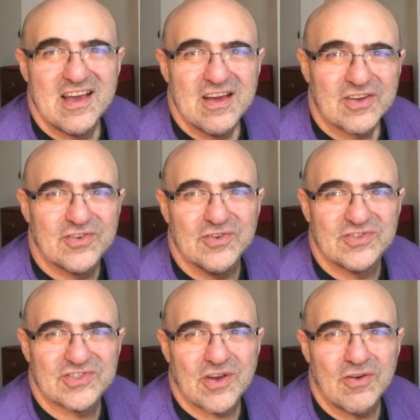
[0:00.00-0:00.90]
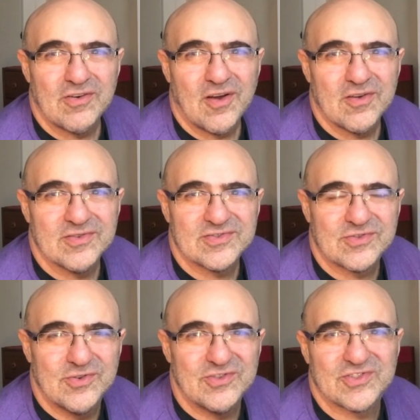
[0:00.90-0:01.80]
good solos,
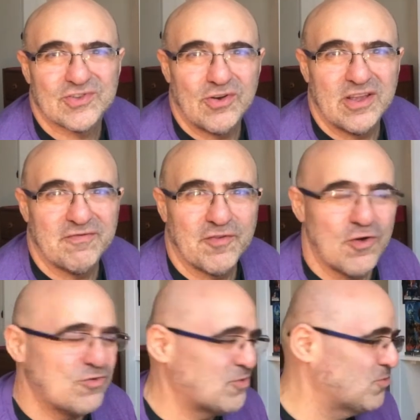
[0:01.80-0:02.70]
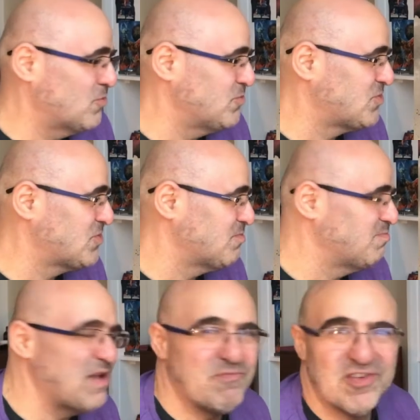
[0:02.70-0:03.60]
good solid vocals,
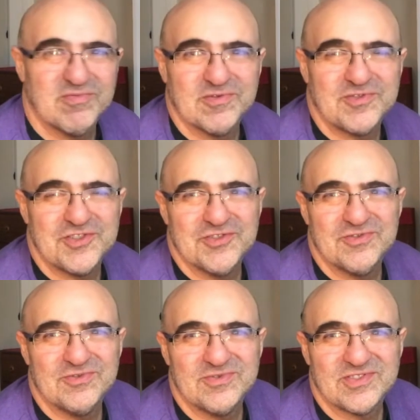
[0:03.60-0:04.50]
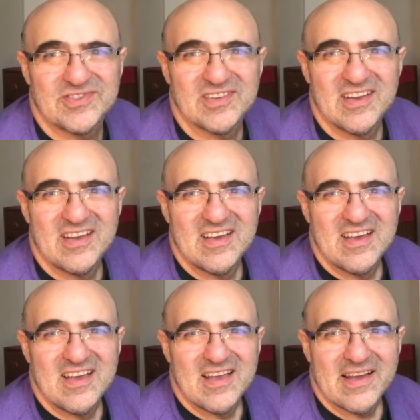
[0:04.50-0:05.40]
memorable tunes.
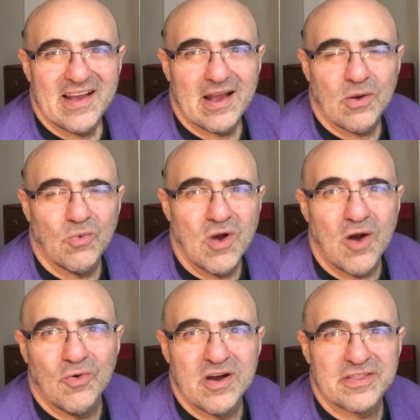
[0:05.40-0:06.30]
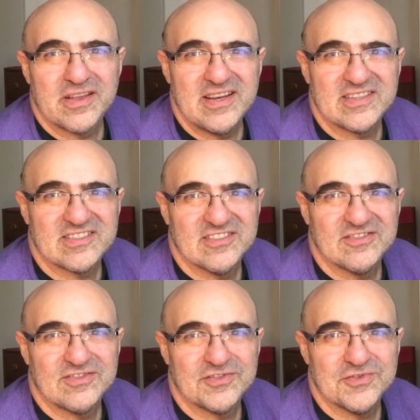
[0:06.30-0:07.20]
Well worth a listen
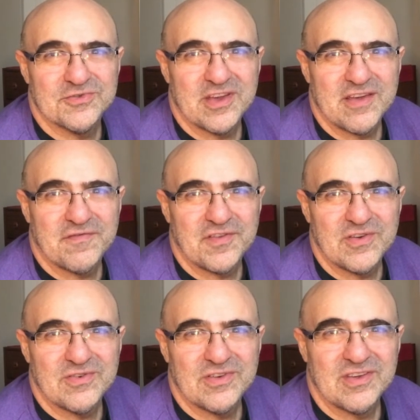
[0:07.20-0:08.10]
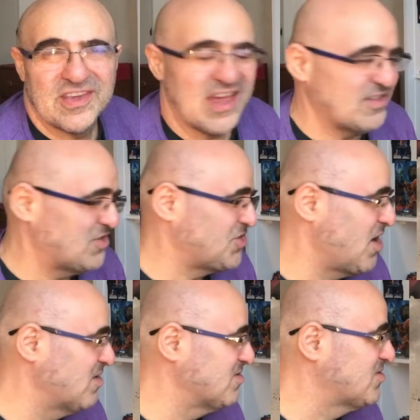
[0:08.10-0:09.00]
to if you get the
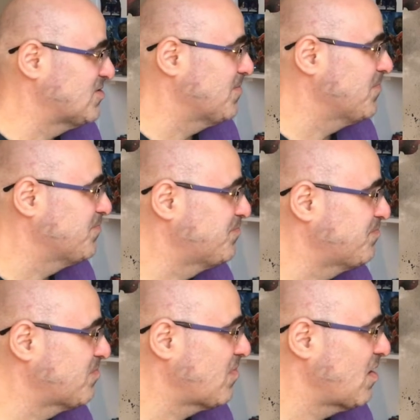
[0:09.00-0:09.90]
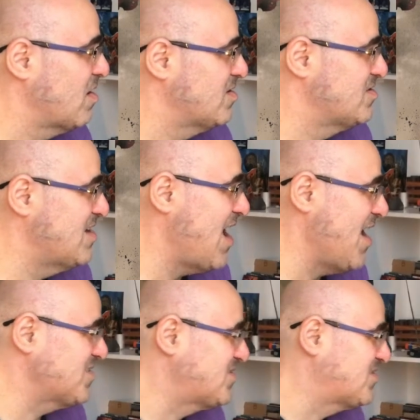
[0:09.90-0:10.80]
chance.
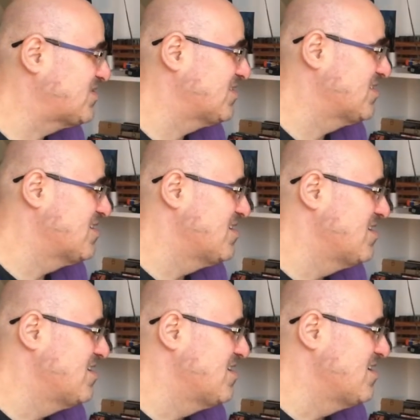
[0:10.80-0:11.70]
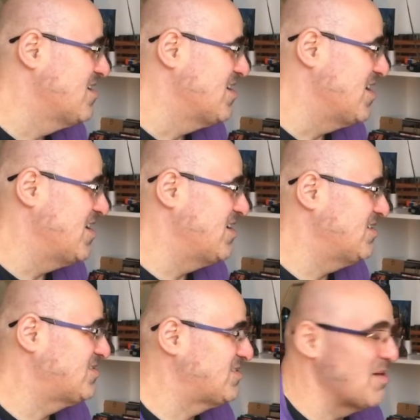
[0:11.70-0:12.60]
Next
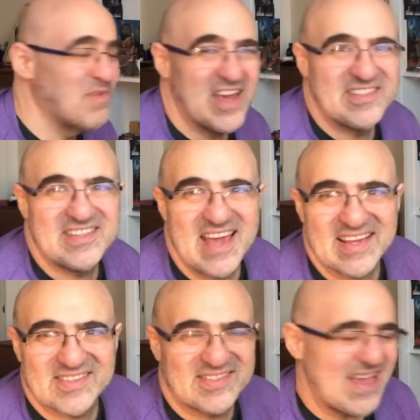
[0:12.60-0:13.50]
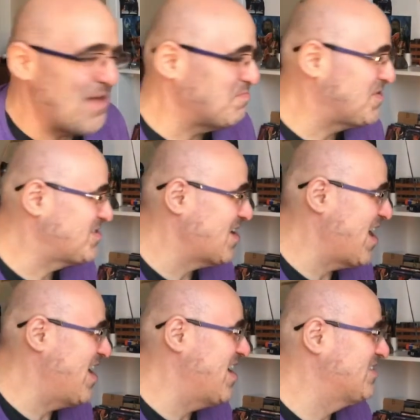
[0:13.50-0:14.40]
is The Mighty Accept
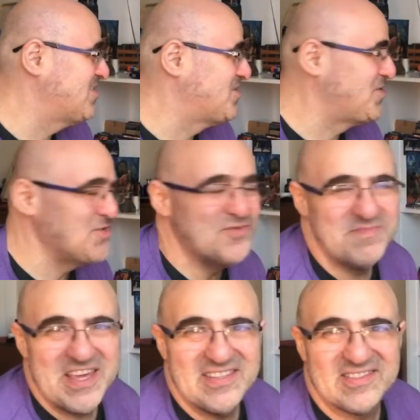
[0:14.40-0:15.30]
and Too Mean to